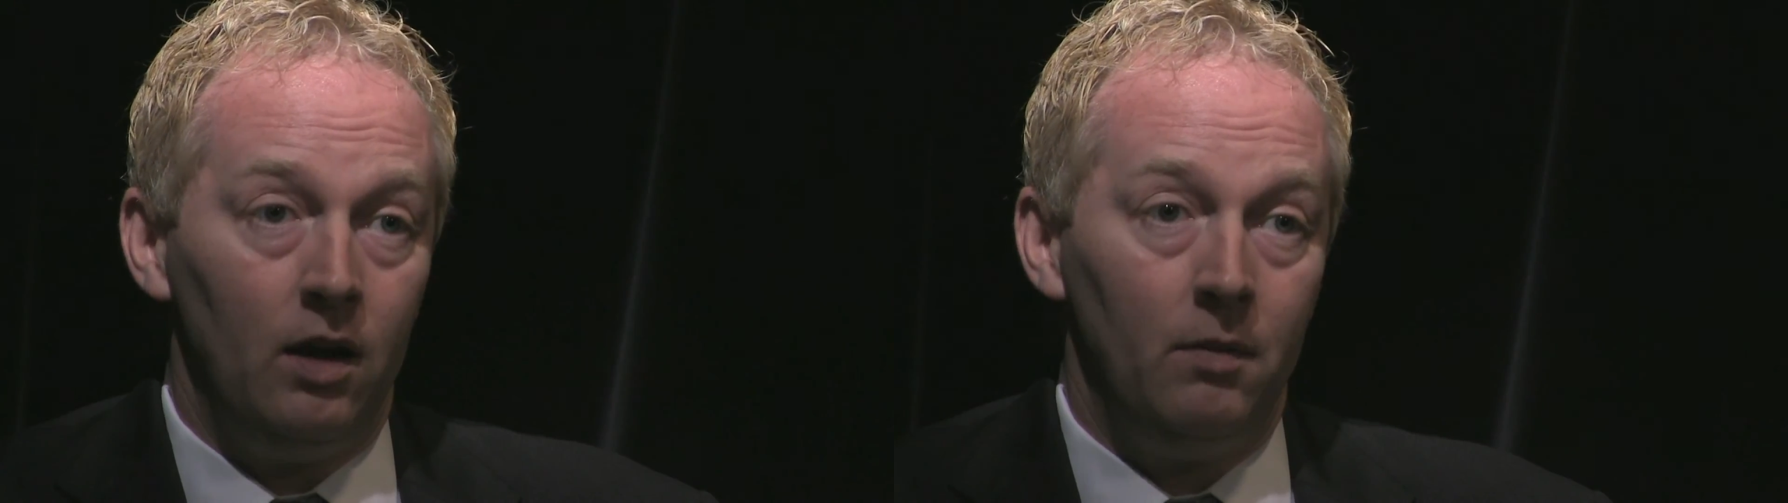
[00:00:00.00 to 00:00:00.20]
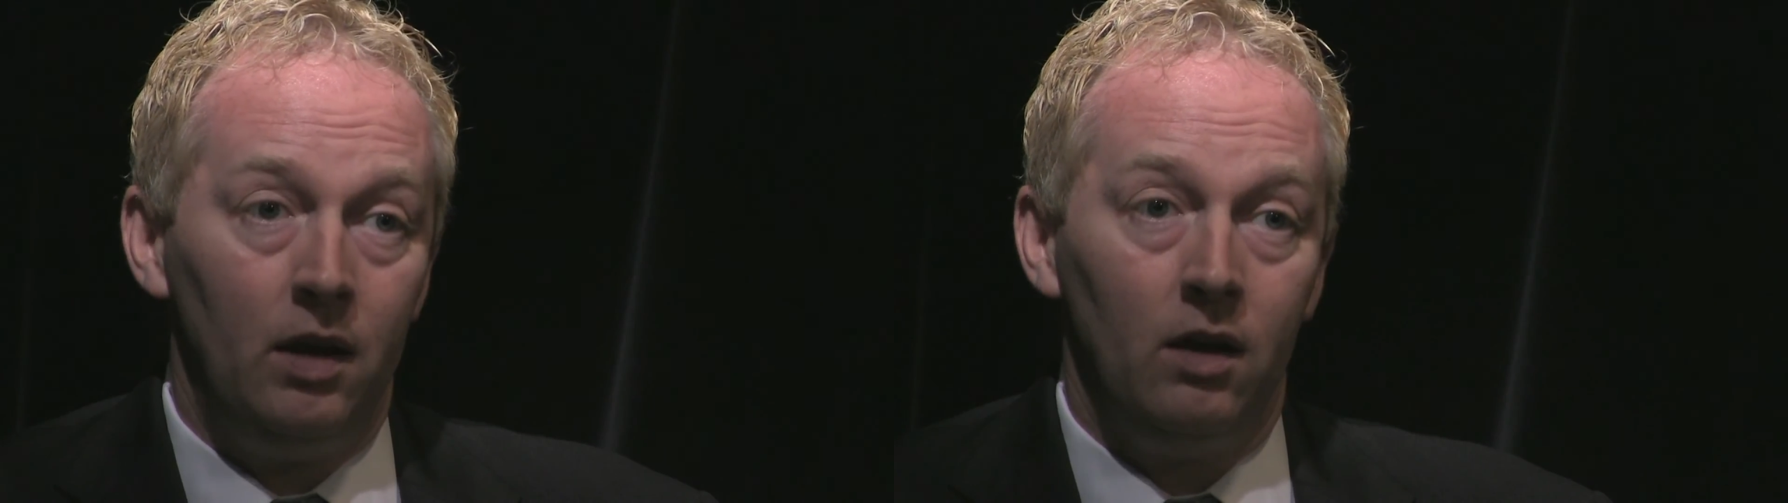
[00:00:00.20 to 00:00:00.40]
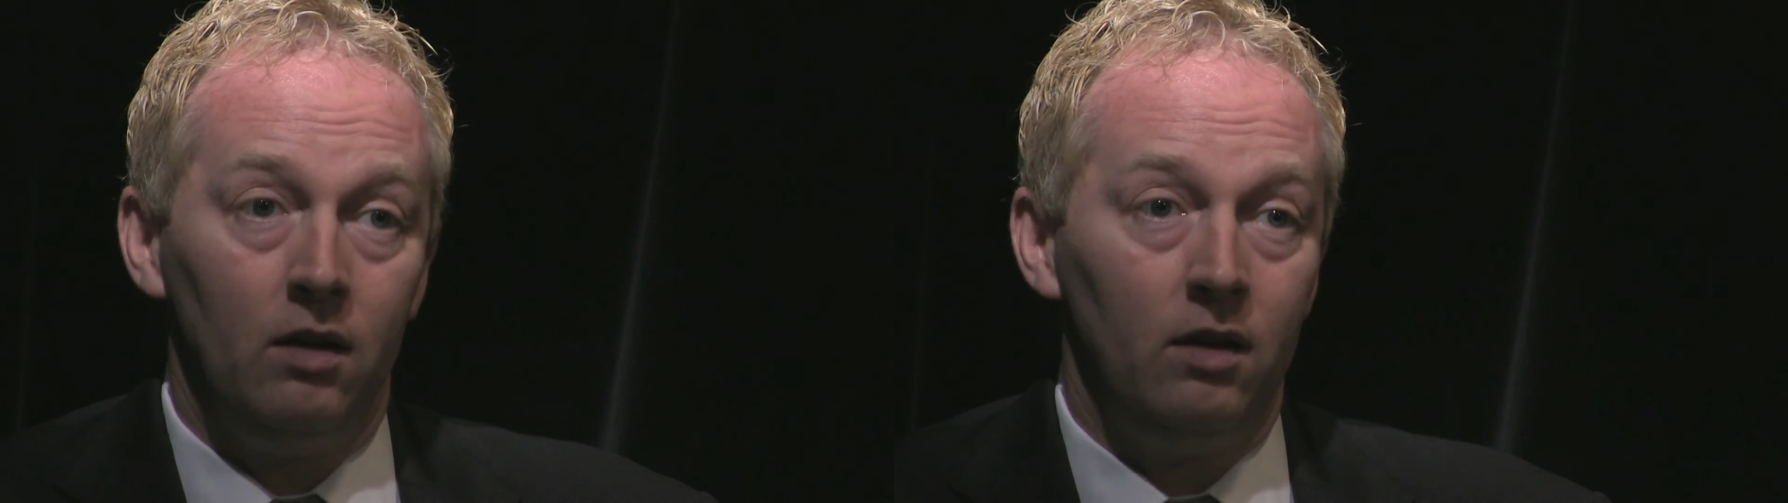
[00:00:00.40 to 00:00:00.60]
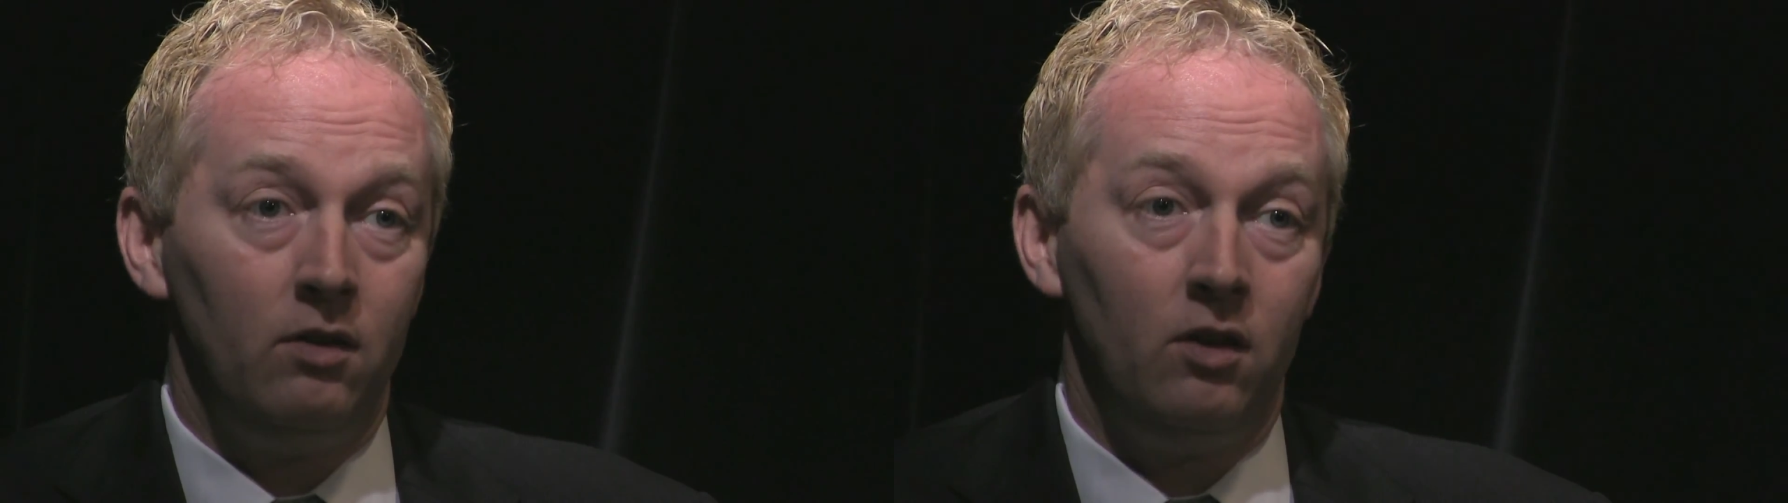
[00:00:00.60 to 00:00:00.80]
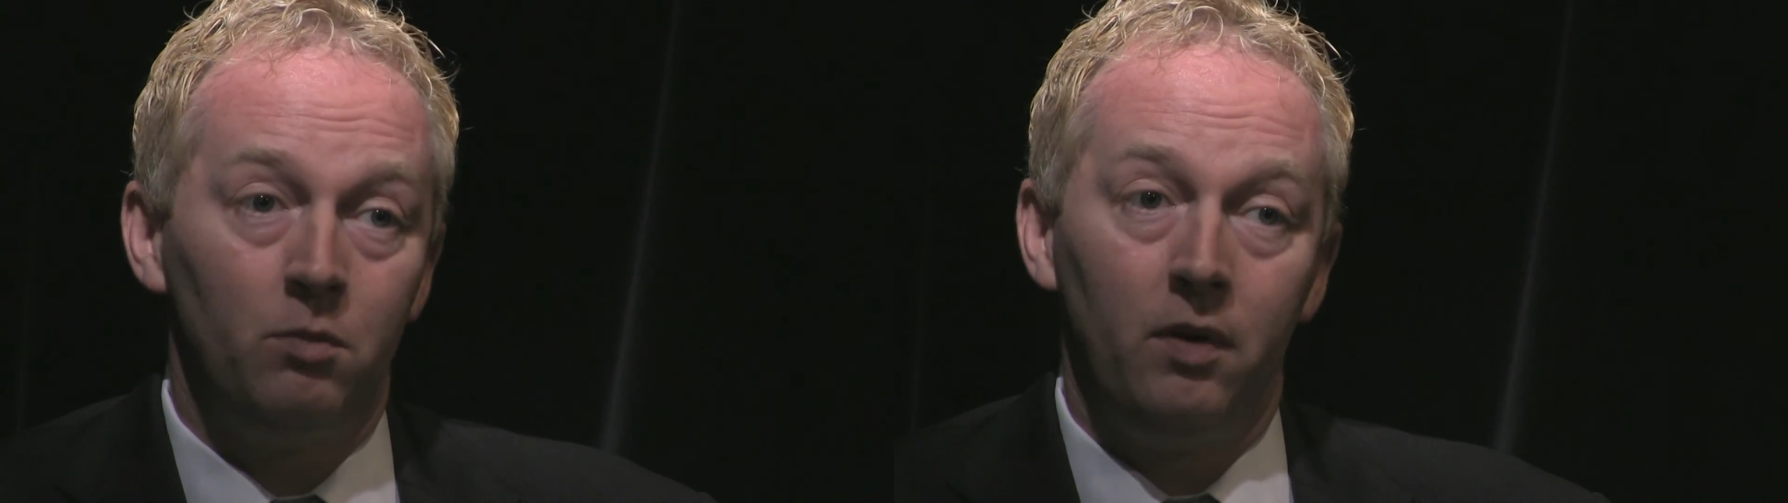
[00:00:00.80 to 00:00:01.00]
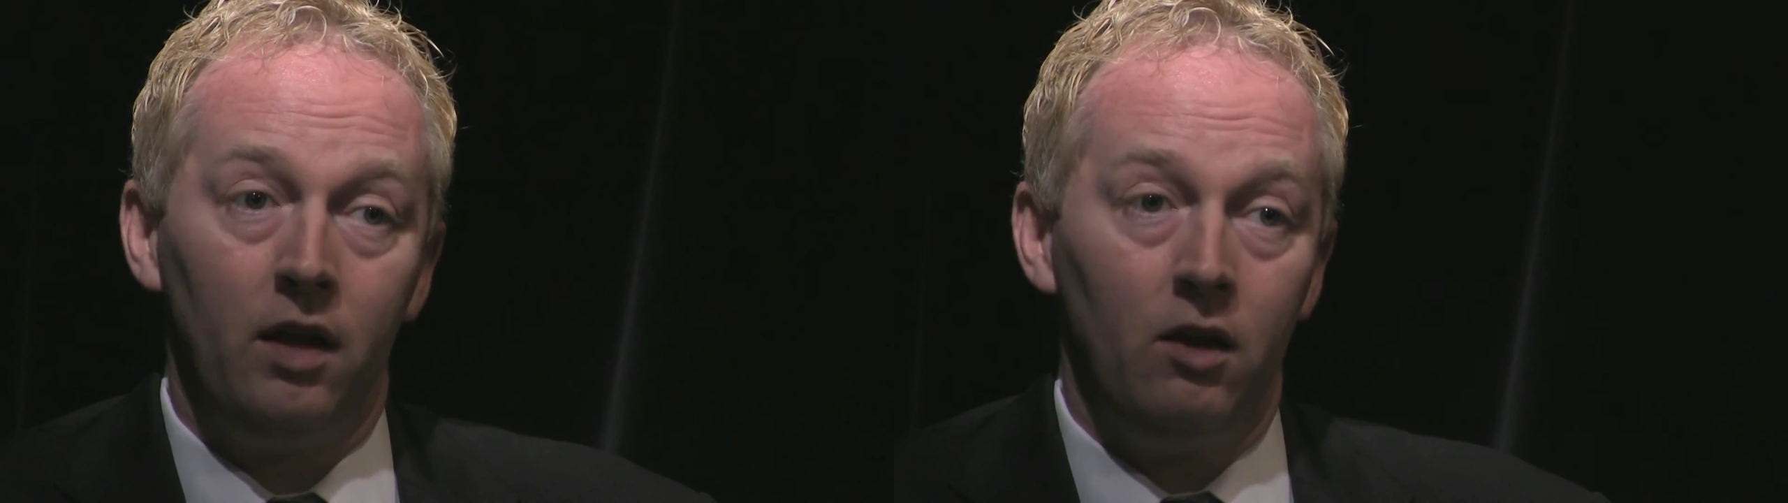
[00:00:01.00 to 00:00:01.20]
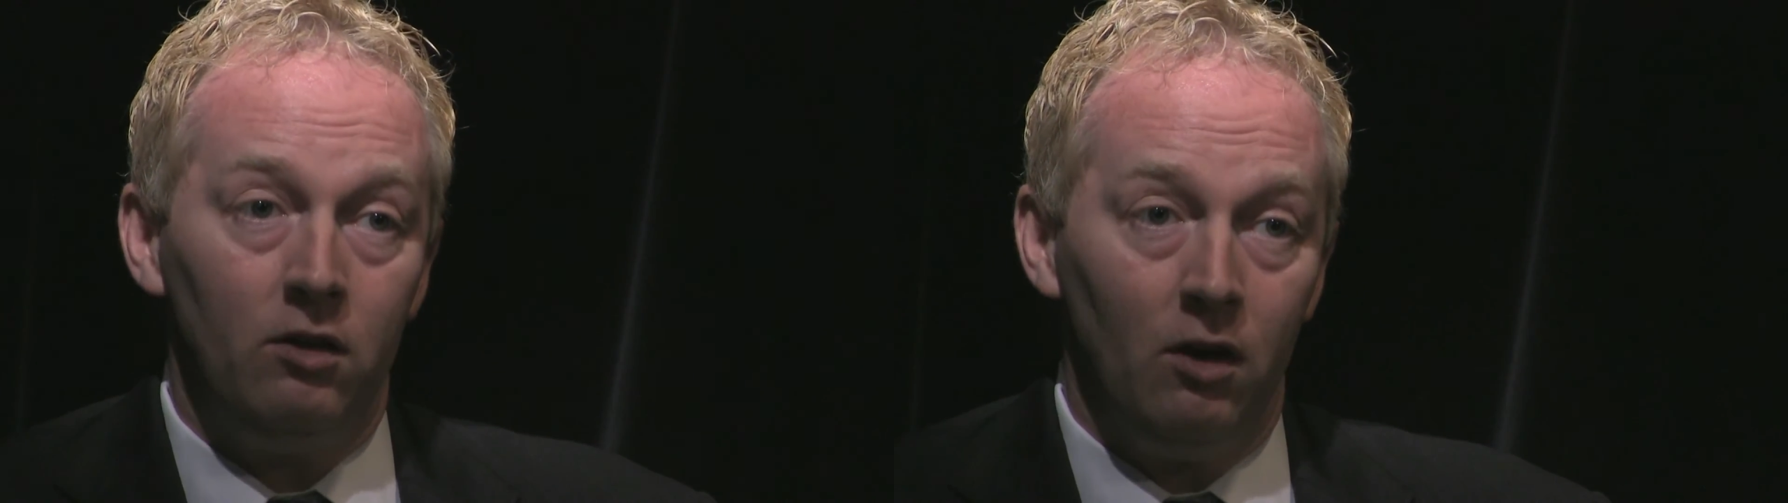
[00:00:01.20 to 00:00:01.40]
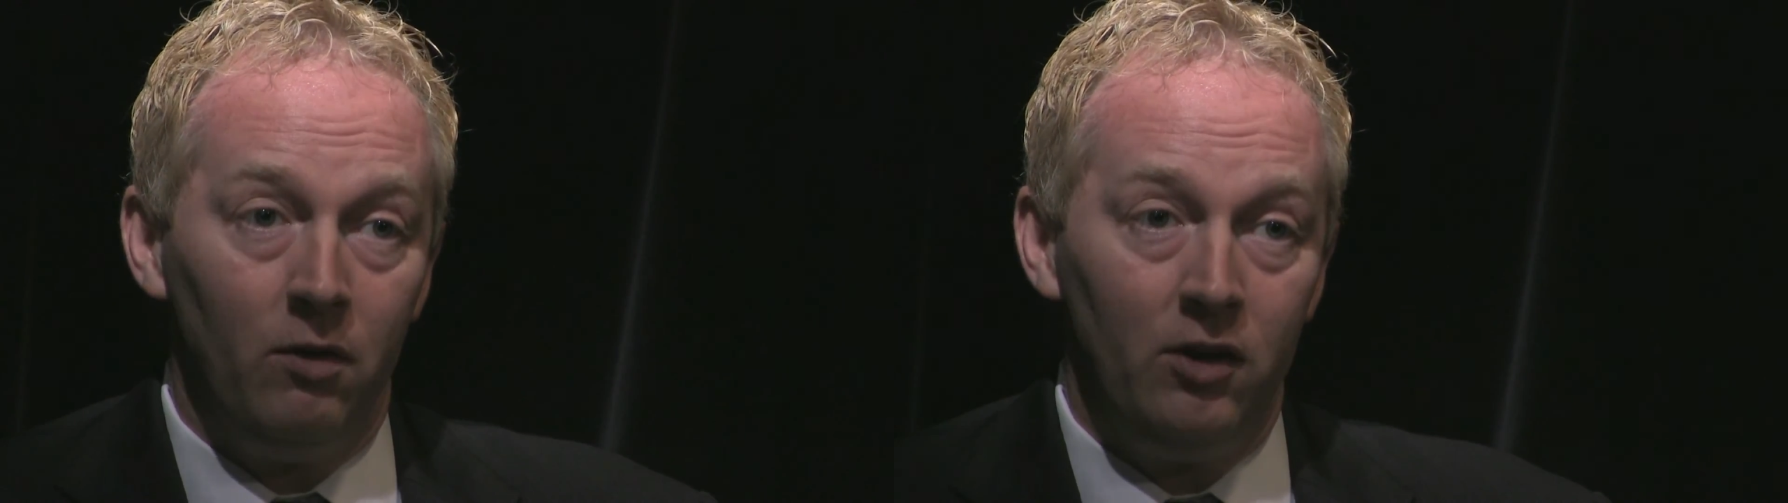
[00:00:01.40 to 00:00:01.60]
I mean, it's pretty easy
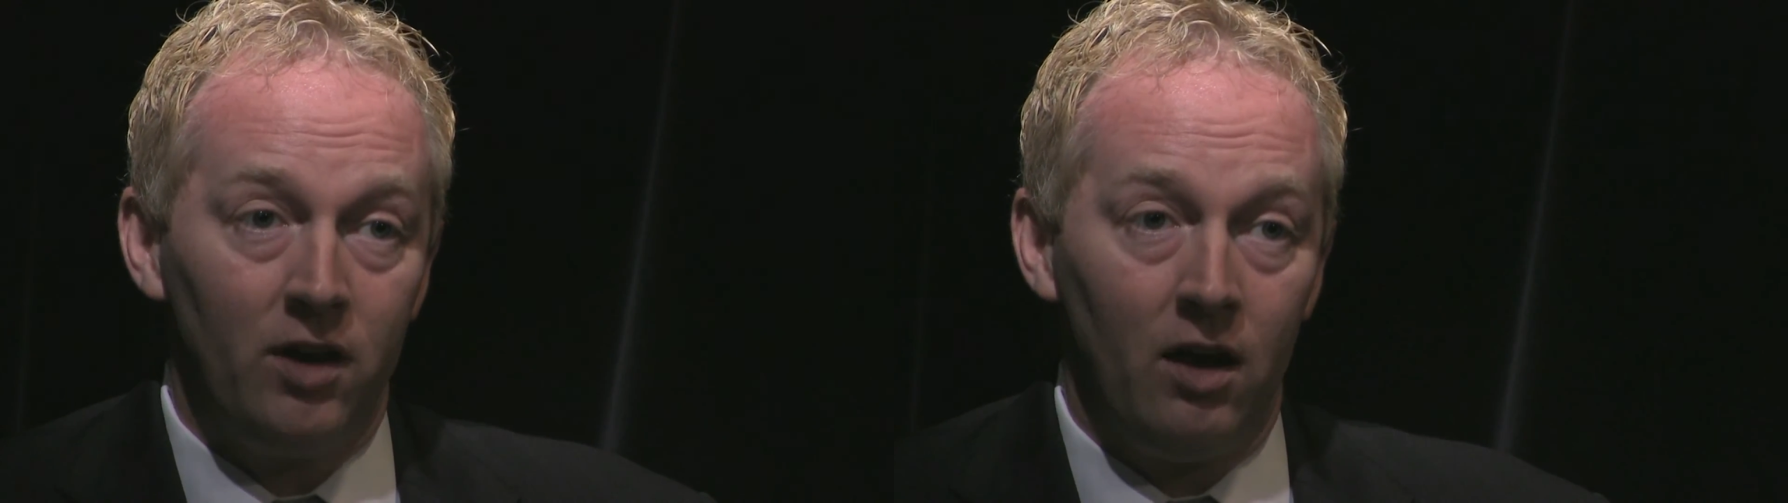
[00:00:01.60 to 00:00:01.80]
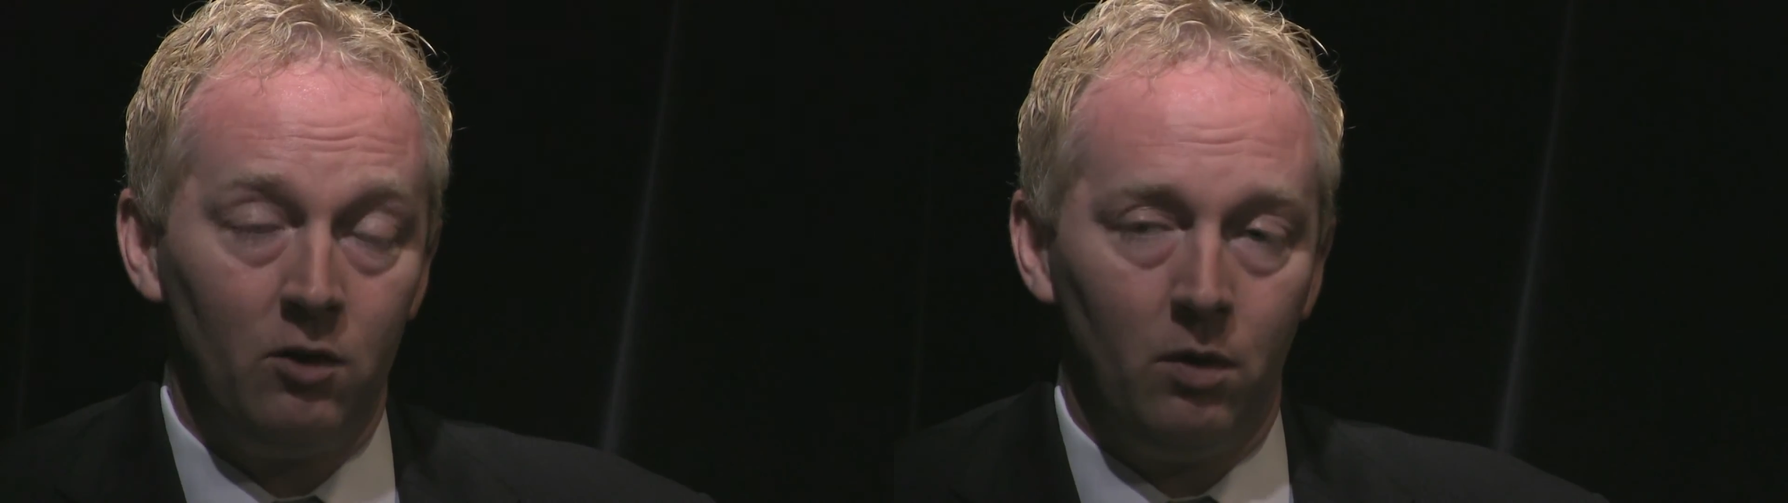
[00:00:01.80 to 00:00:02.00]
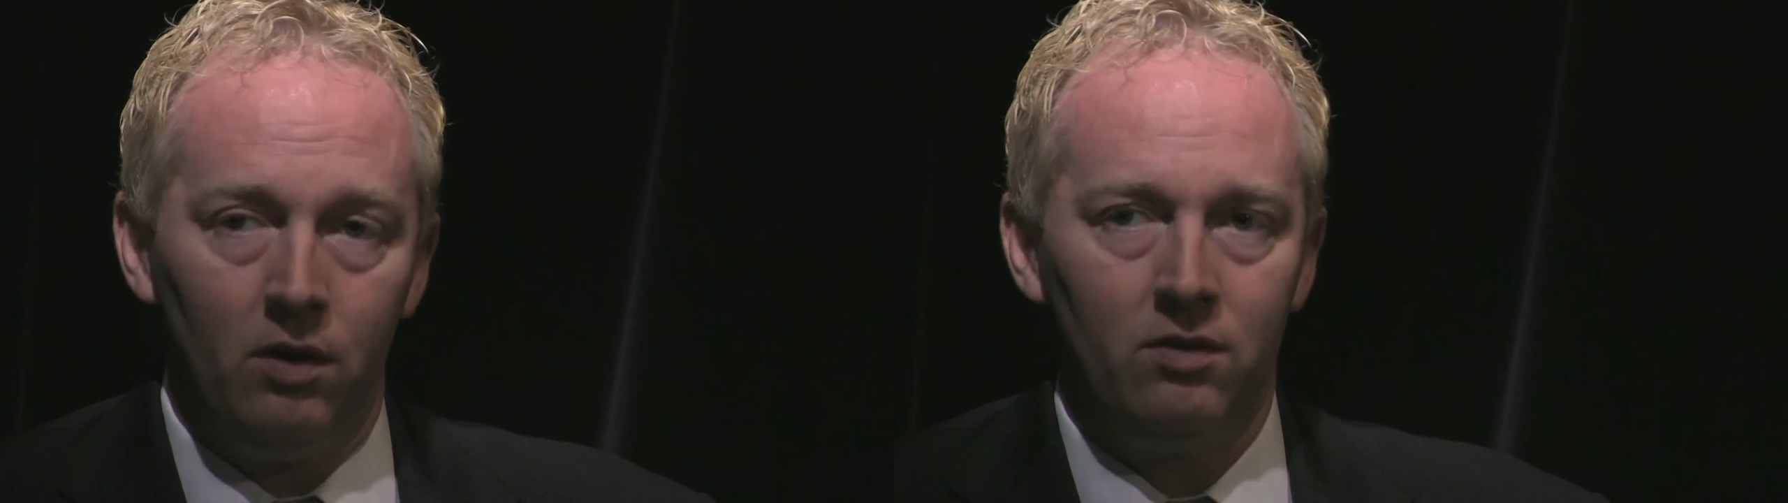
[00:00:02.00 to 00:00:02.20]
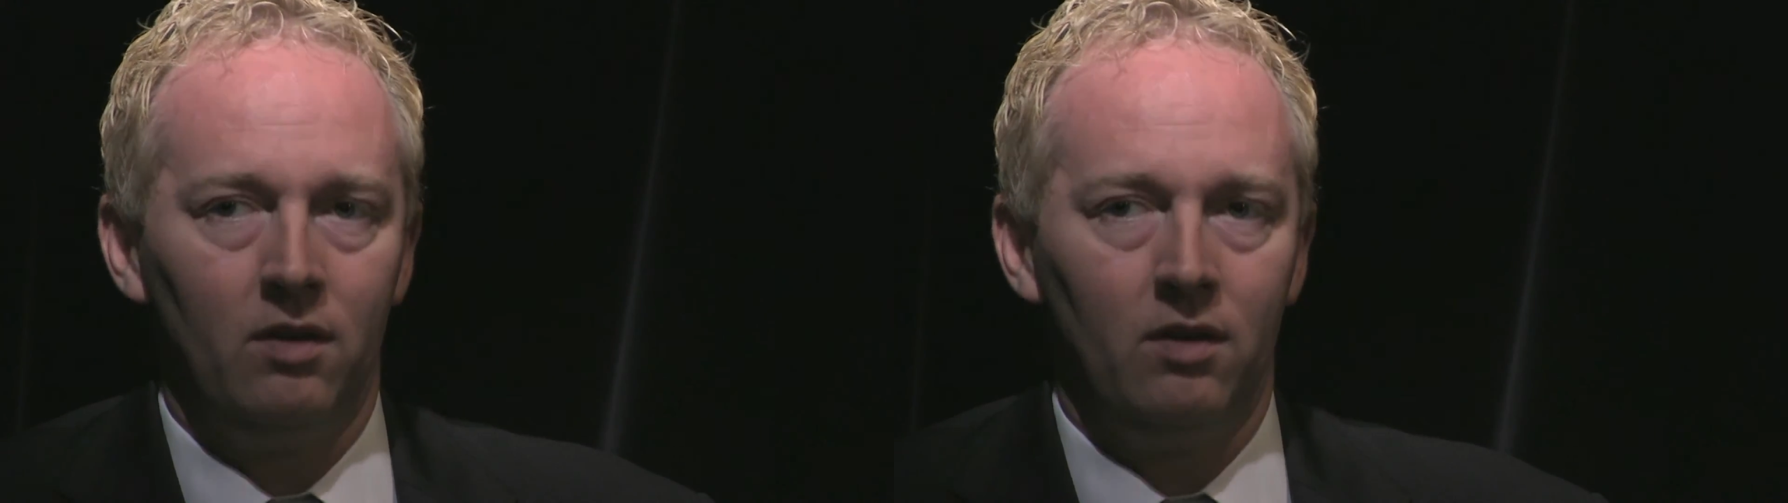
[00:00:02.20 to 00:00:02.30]
to reach out to us.